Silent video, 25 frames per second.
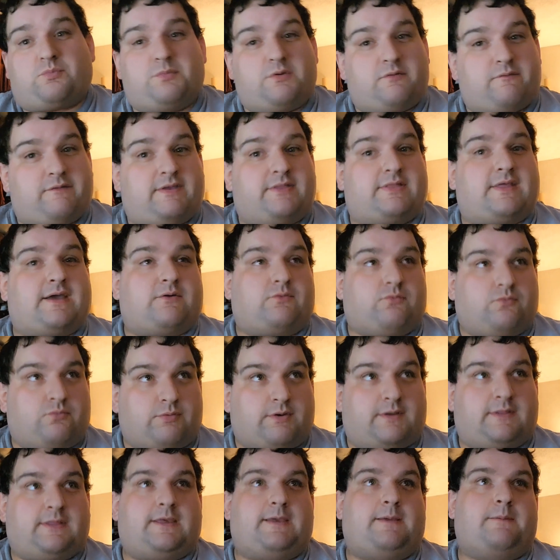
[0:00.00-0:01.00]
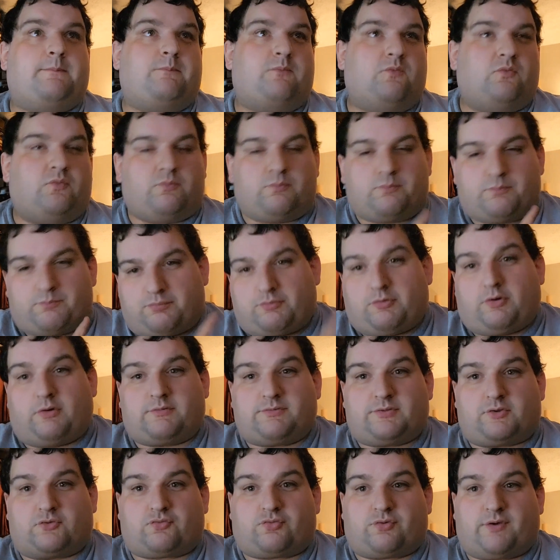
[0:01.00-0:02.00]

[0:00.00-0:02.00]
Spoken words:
movie that really broke the